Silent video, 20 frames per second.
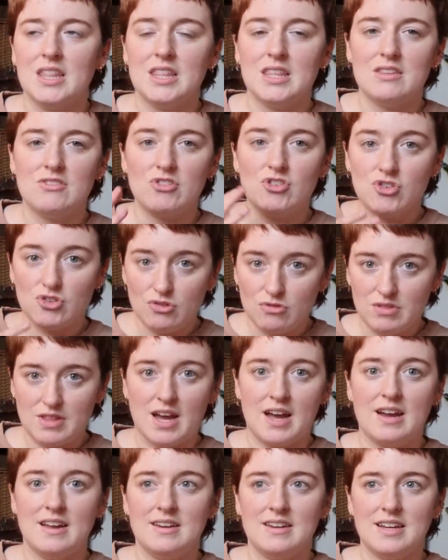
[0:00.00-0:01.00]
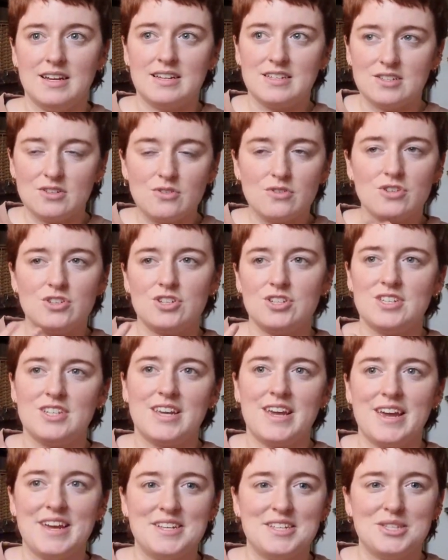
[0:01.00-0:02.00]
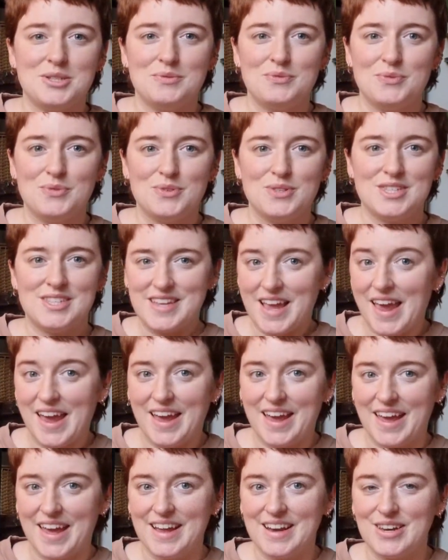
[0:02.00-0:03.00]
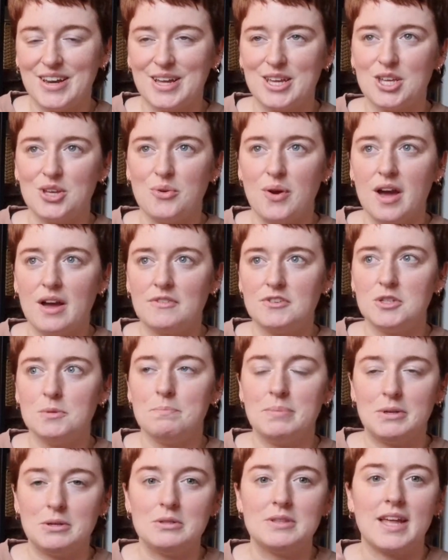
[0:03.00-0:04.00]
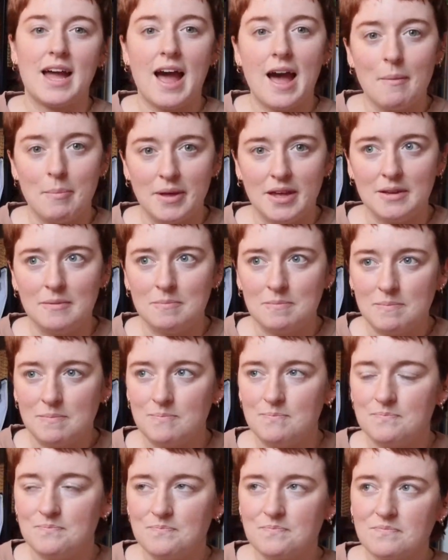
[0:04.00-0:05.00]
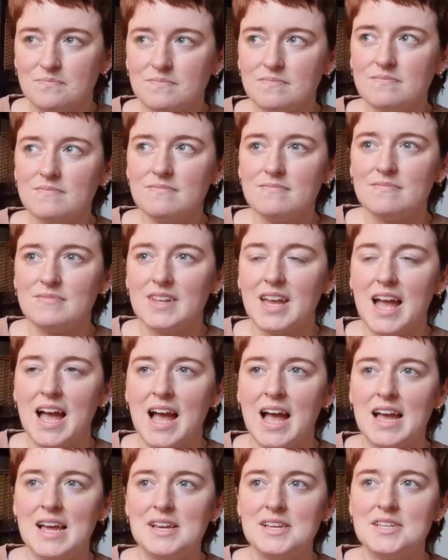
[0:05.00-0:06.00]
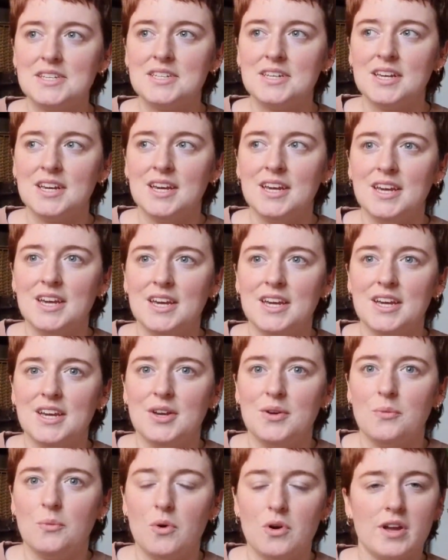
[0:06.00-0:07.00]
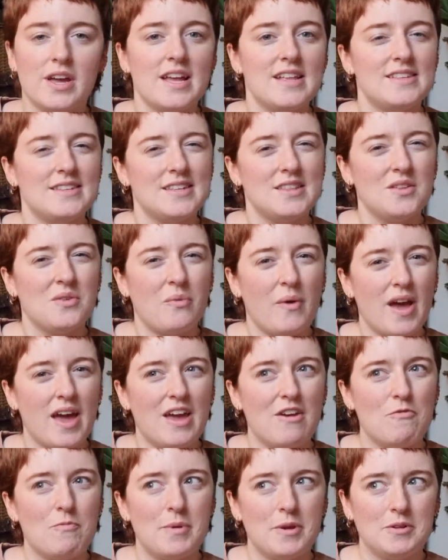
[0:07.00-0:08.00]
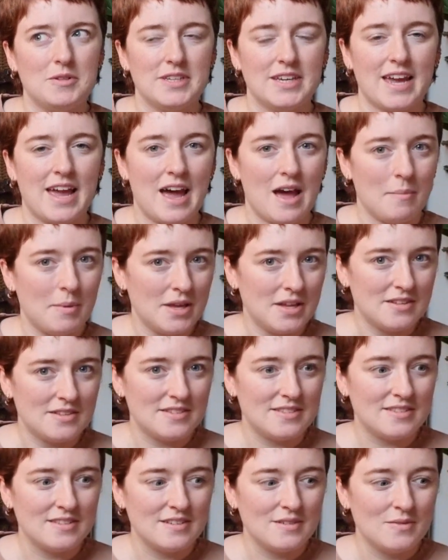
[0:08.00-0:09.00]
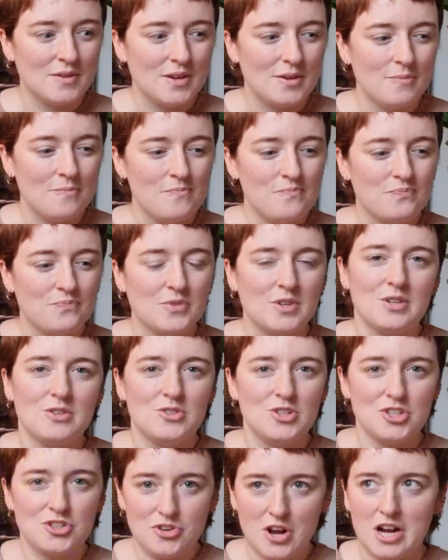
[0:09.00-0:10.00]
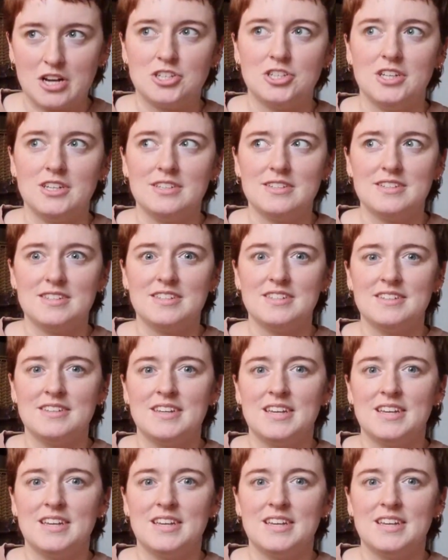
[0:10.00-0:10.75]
To do that, it's not just a case of saying it, like, you have to build the habit. And what gets in the way of building habits? Distractions.